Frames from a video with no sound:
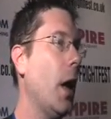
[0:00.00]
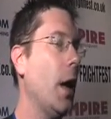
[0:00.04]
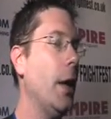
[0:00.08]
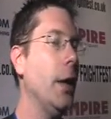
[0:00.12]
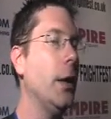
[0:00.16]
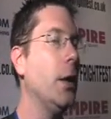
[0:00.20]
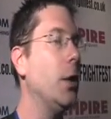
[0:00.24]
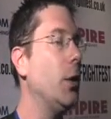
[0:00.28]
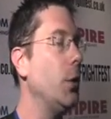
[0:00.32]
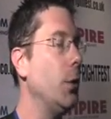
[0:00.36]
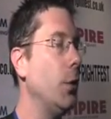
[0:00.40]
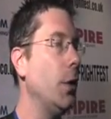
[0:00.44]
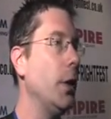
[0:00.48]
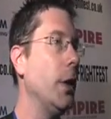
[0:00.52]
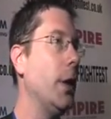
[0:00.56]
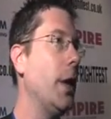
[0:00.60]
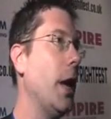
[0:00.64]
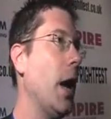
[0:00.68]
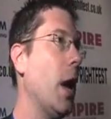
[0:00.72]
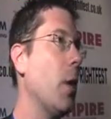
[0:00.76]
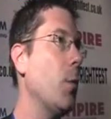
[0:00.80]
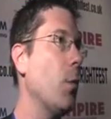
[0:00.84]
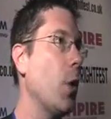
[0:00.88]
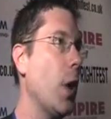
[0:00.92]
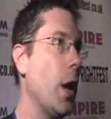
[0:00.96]
including
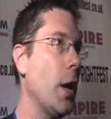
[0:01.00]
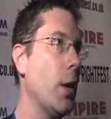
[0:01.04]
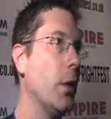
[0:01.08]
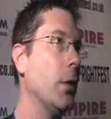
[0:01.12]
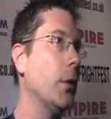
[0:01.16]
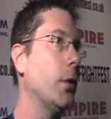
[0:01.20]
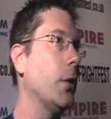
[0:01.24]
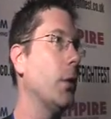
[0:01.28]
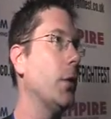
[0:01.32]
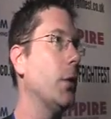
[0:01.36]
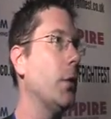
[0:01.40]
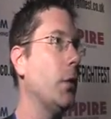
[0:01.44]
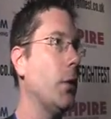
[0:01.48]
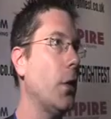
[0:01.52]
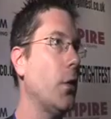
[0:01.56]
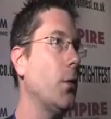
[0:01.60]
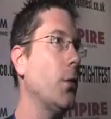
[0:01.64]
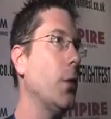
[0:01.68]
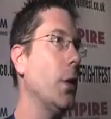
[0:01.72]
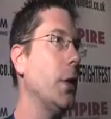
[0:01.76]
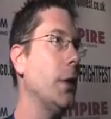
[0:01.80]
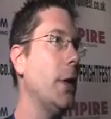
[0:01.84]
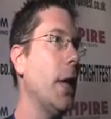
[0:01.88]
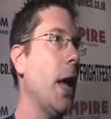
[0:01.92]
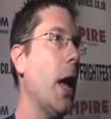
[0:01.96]
camera angles and stuff
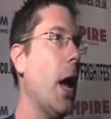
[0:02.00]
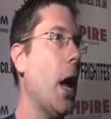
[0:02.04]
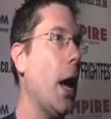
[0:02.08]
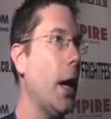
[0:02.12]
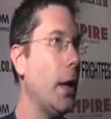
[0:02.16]
like that.